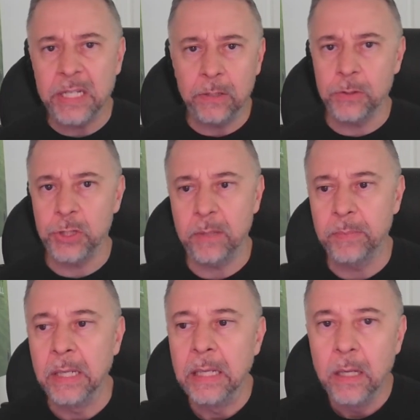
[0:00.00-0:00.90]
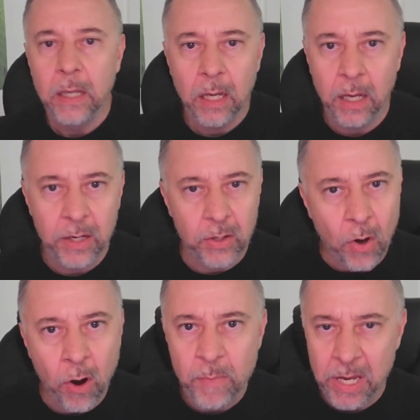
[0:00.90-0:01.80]
dealership and a
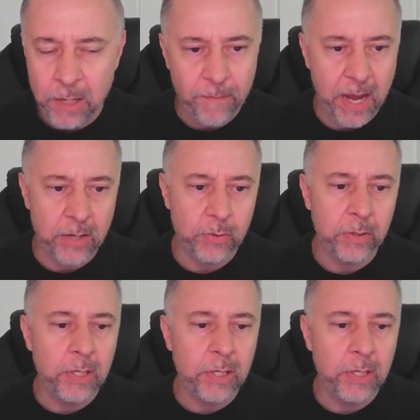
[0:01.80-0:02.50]
car manufacturer.